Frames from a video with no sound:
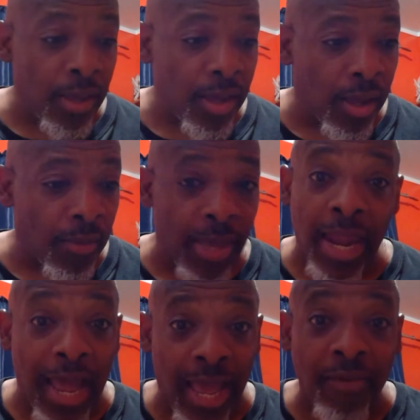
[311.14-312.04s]
And
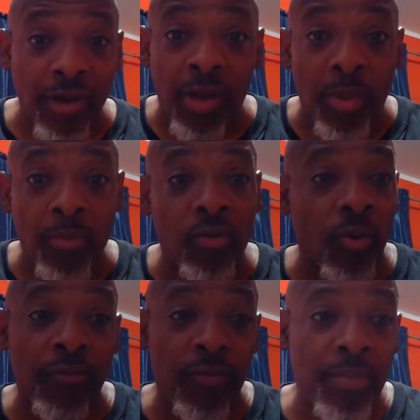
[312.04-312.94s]
I have come up
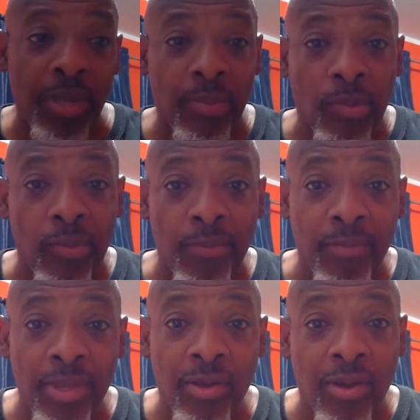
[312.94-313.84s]
short for people
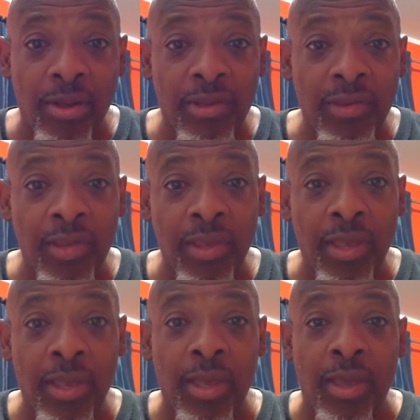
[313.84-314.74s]
because
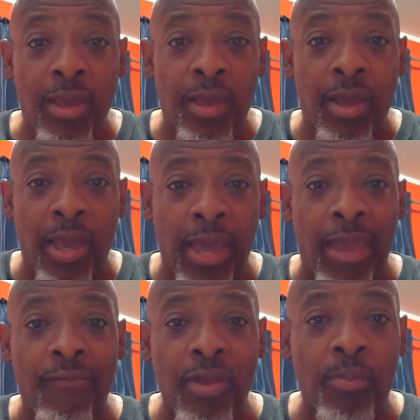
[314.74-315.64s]

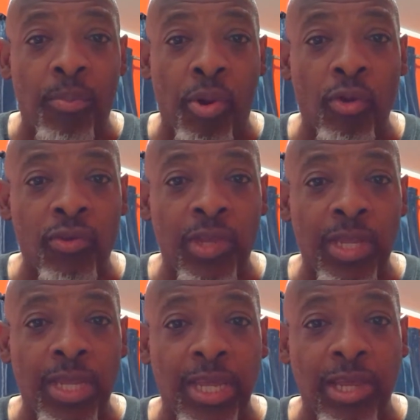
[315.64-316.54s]
every
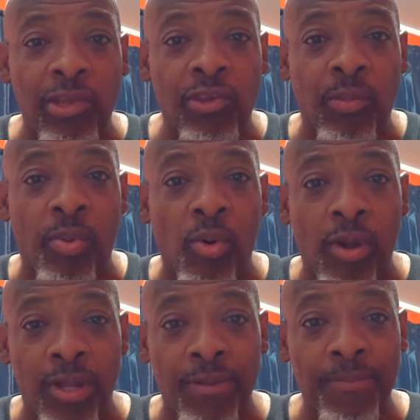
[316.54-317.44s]
person needs
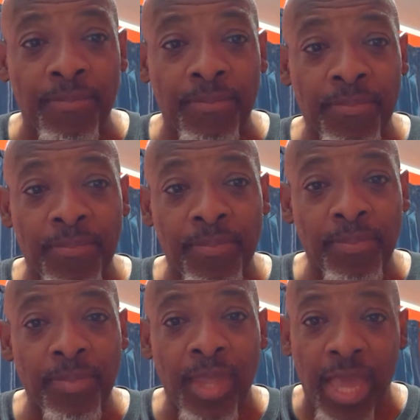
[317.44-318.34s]
support.
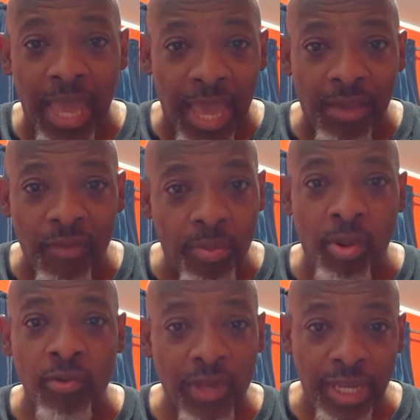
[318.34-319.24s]
Every
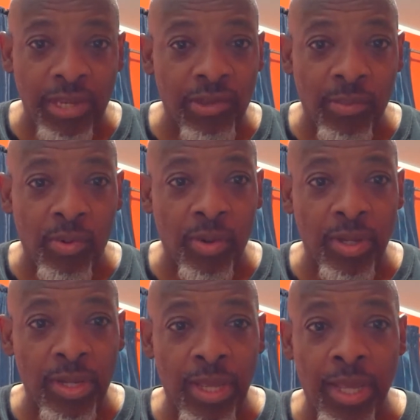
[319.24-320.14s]
person needs support.
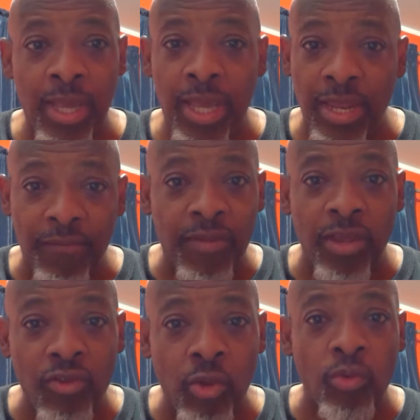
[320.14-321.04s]
And if
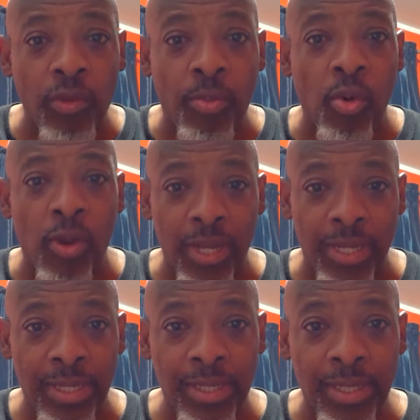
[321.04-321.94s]
there's no
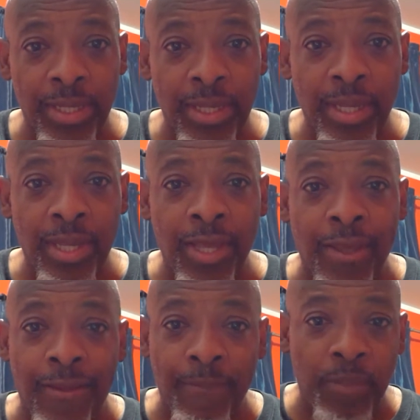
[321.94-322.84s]
support,
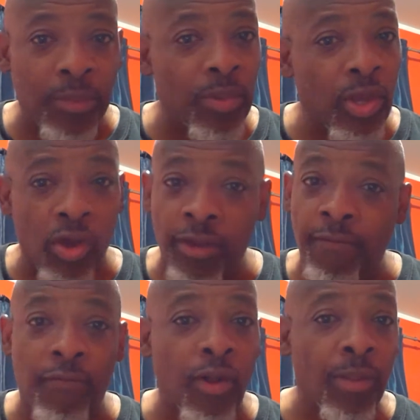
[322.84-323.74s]
people are going to
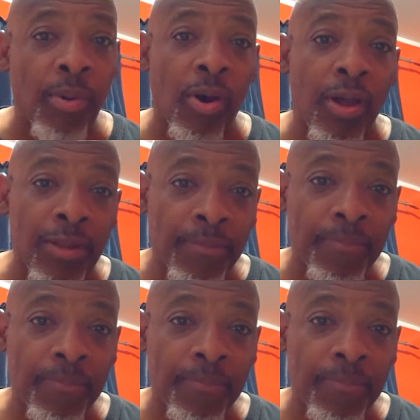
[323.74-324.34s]
fall apart.